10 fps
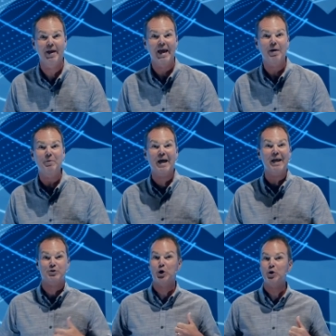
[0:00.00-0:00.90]
And we kind of
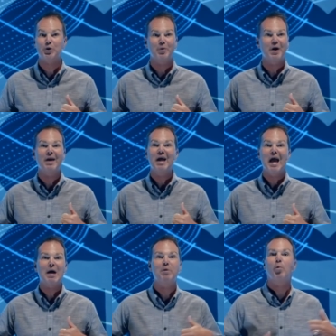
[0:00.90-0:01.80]
turned away
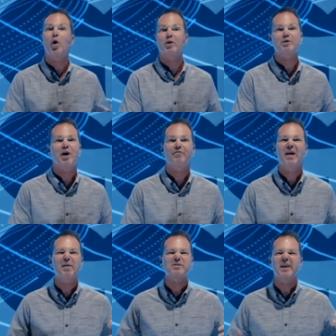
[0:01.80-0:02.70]
and we walked off. And
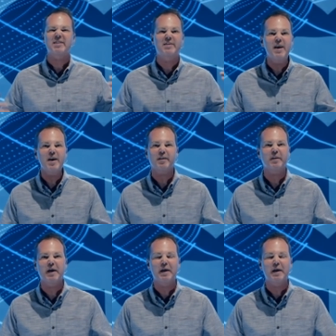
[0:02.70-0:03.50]
I was like, tick, like,